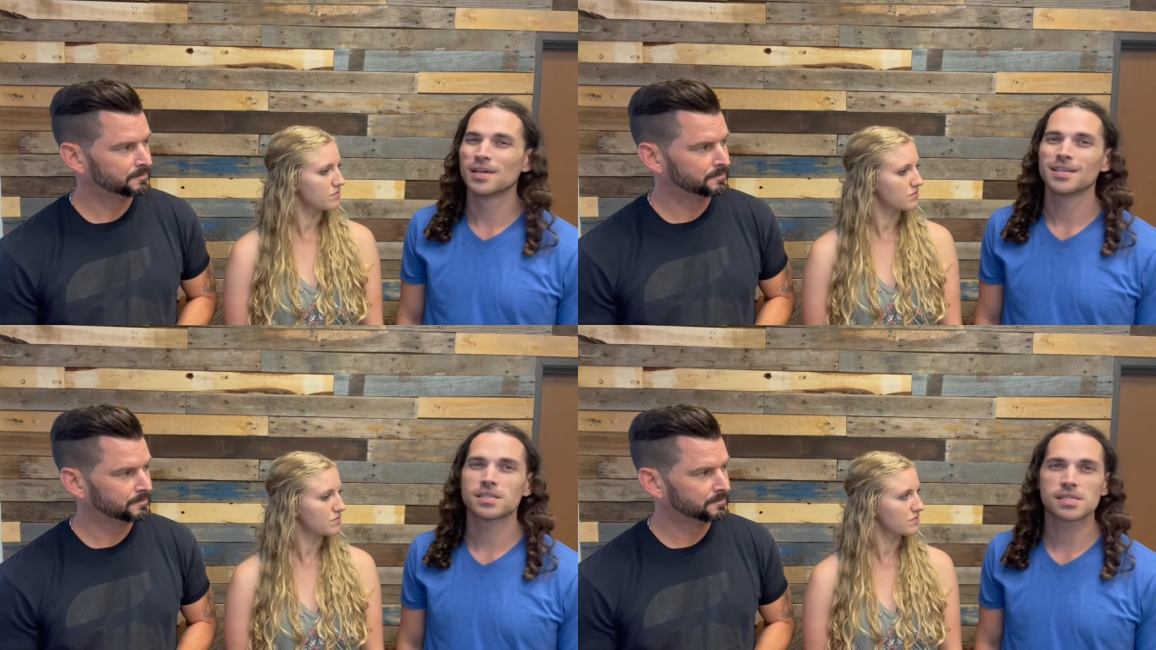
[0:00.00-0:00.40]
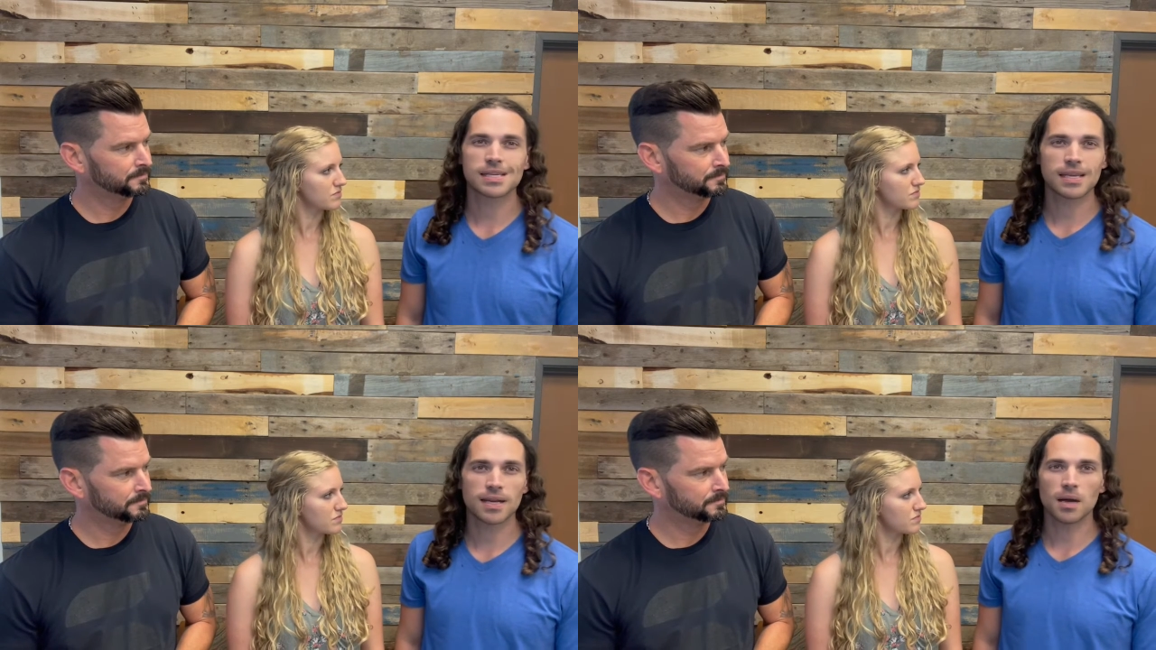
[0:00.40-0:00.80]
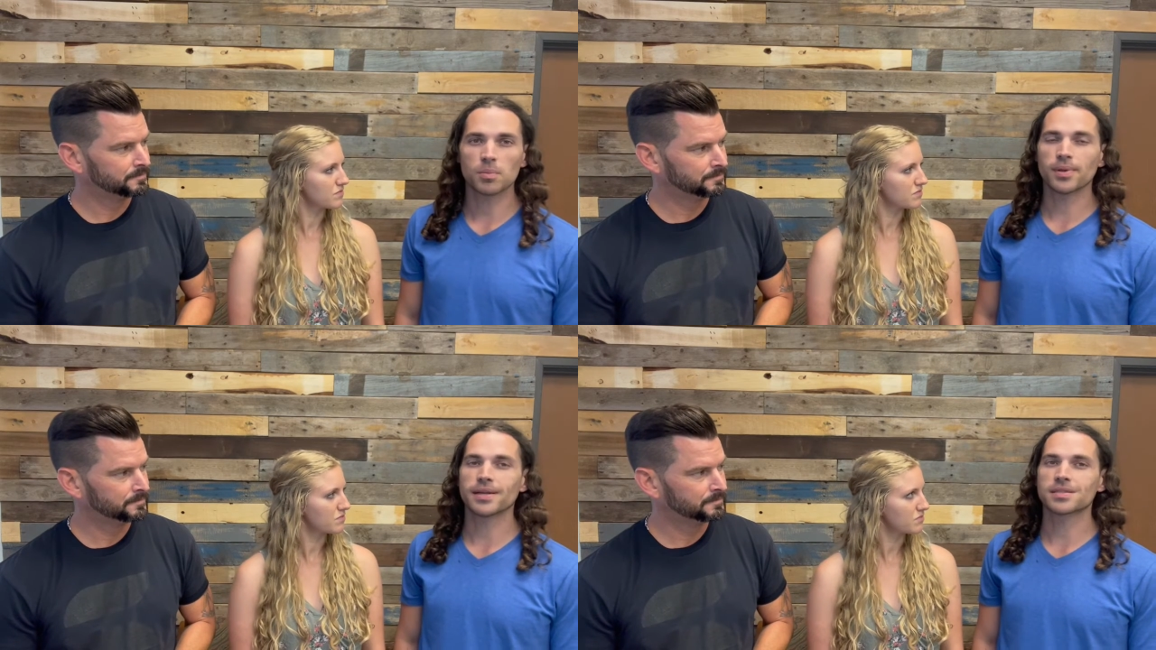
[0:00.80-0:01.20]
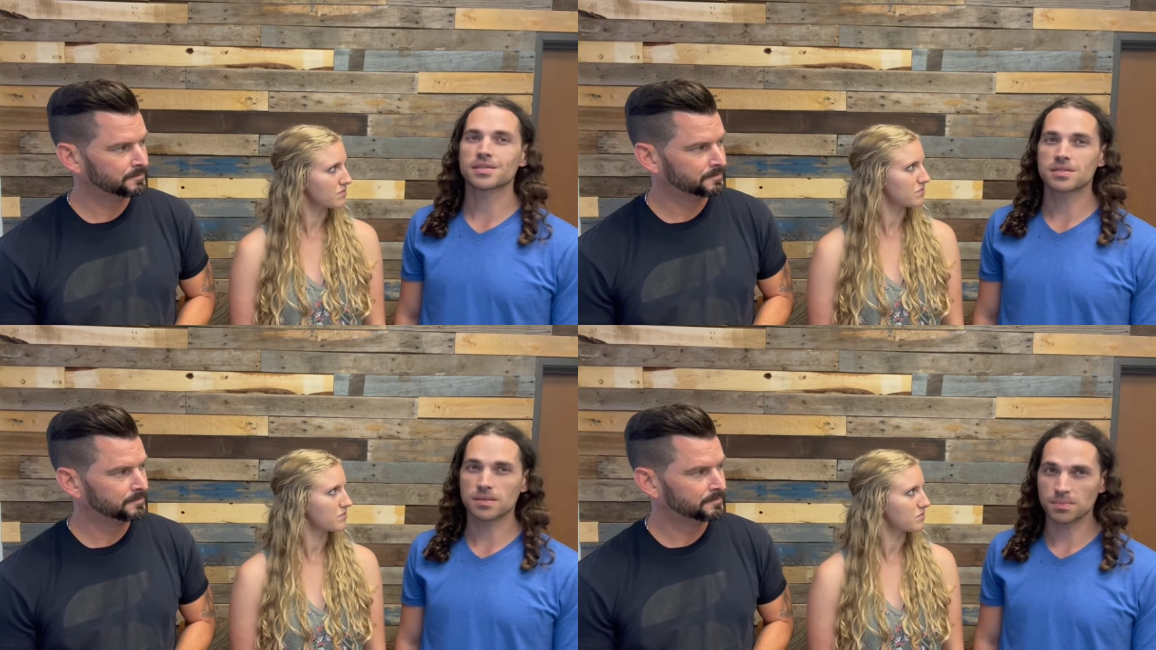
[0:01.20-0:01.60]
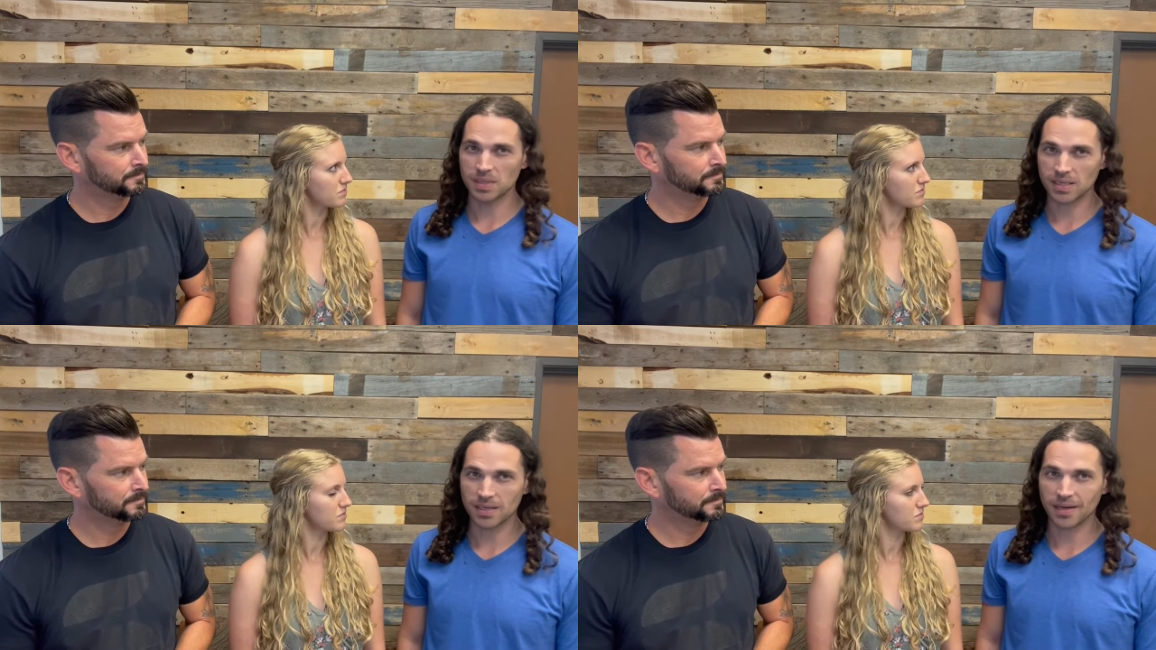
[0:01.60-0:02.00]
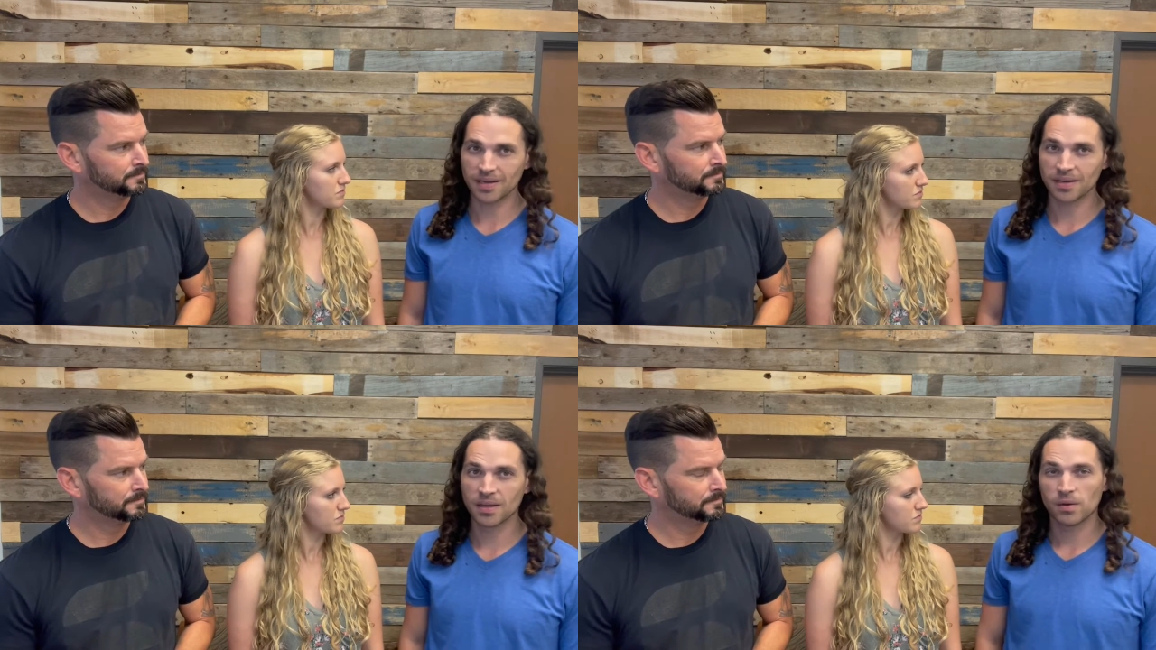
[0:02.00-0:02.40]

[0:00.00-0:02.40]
Speaker 1: seeking out places to be kind